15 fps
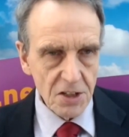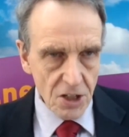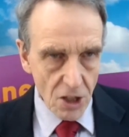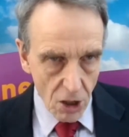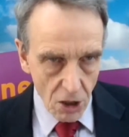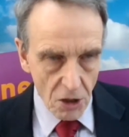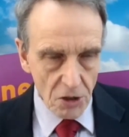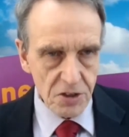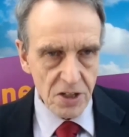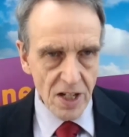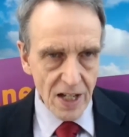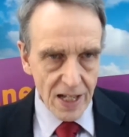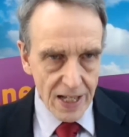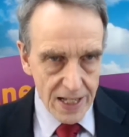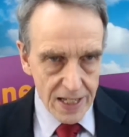God
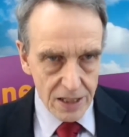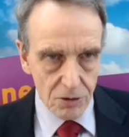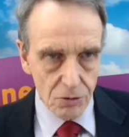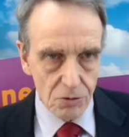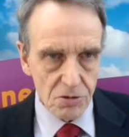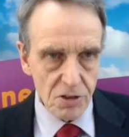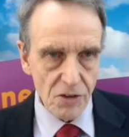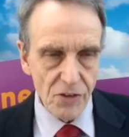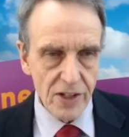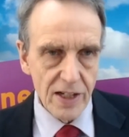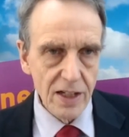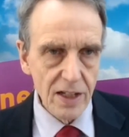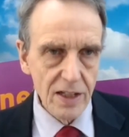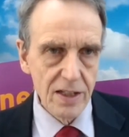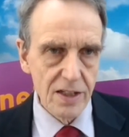healed the
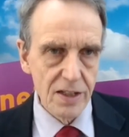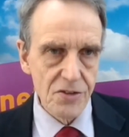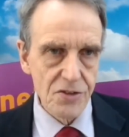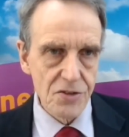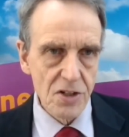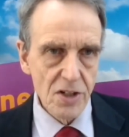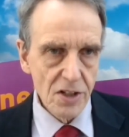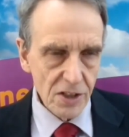islands.